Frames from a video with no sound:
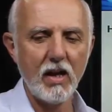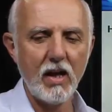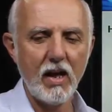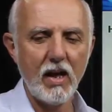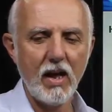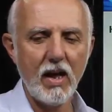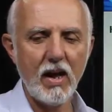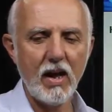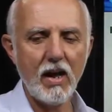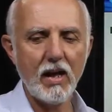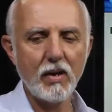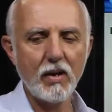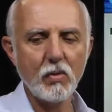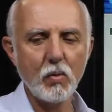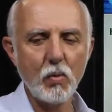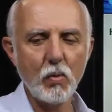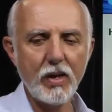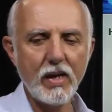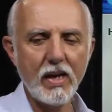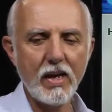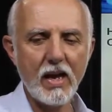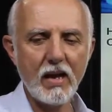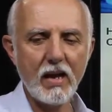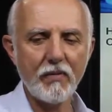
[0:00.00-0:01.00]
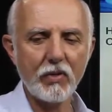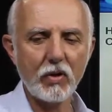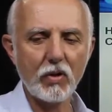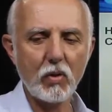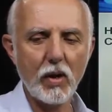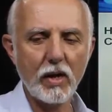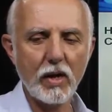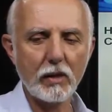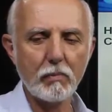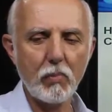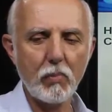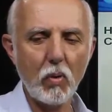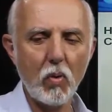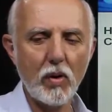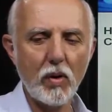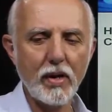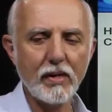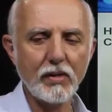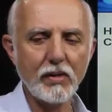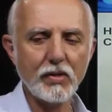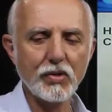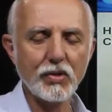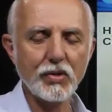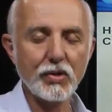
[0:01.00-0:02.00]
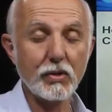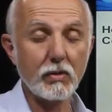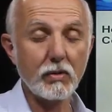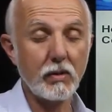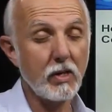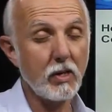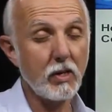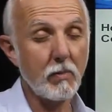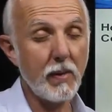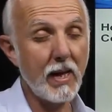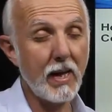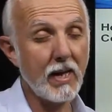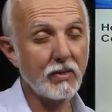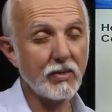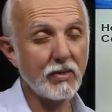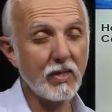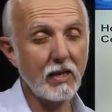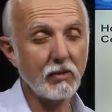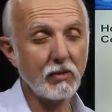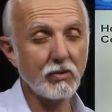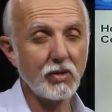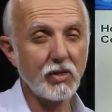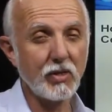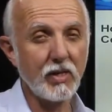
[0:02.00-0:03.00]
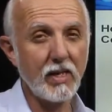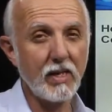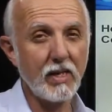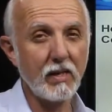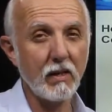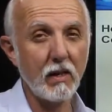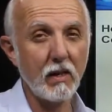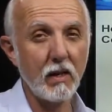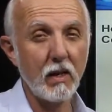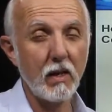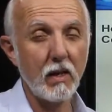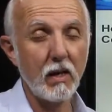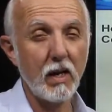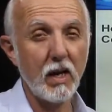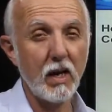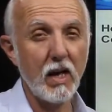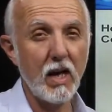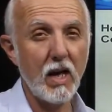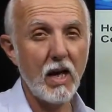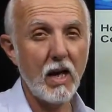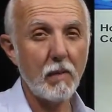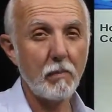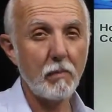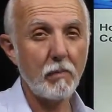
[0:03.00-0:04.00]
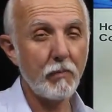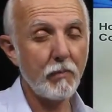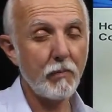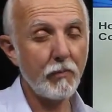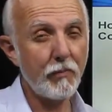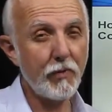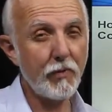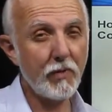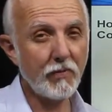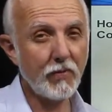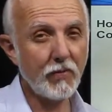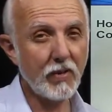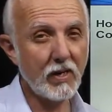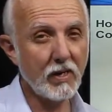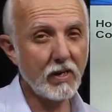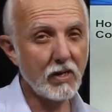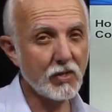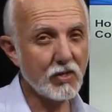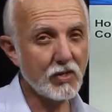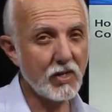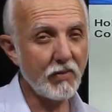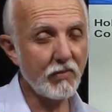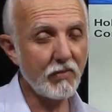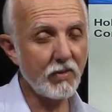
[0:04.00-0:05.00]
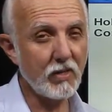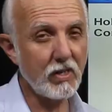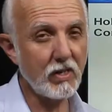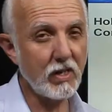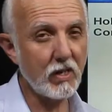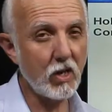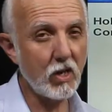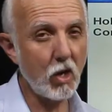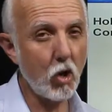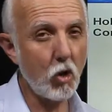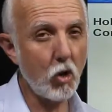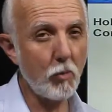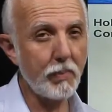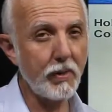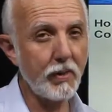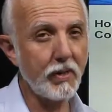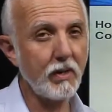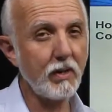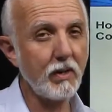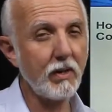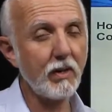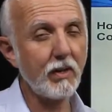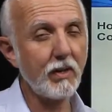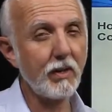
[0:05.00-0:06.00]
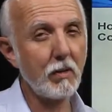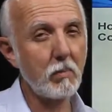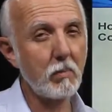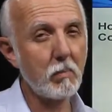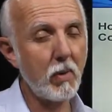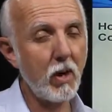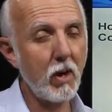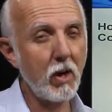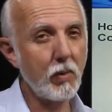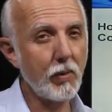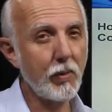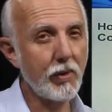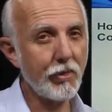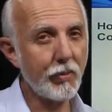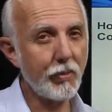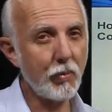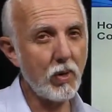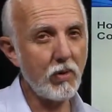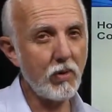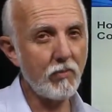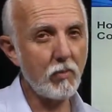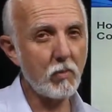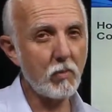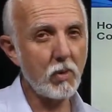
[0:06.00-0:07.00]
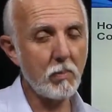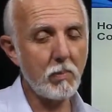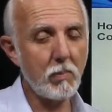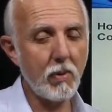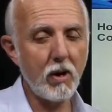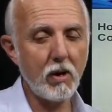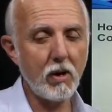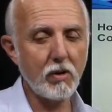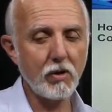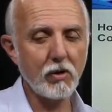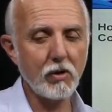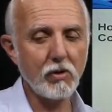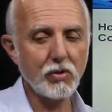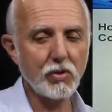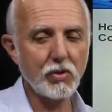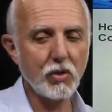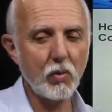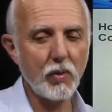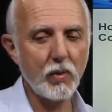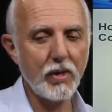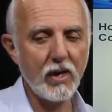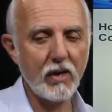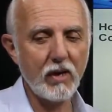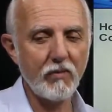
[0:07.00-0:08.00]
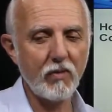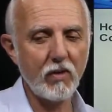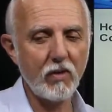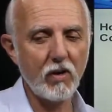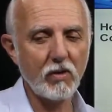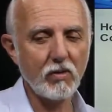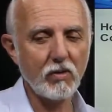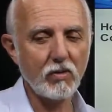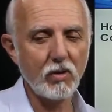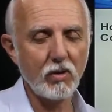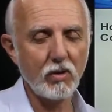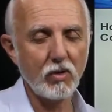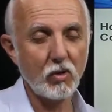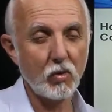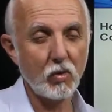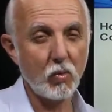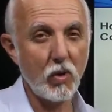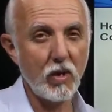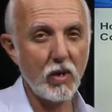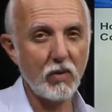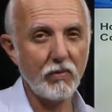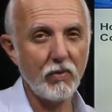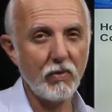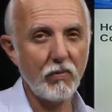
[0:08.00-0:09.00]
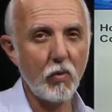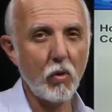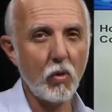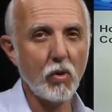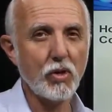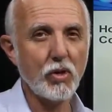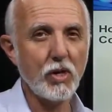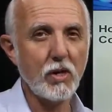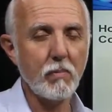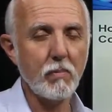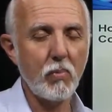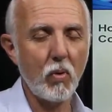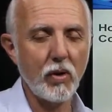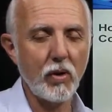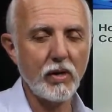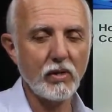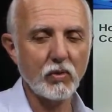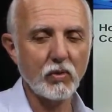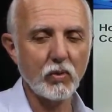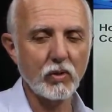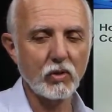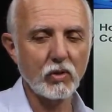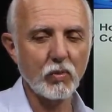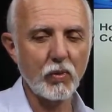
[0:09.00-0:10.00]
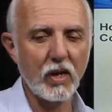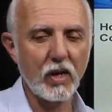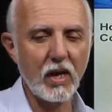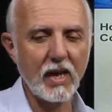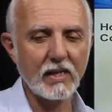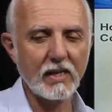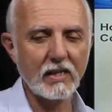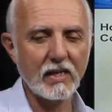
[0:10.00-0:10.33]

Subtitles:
And we have the correct points in the pass out seat, 15 to 17 open, borrowing 3 from our partner, so we have our 12 to 14 points, which we like to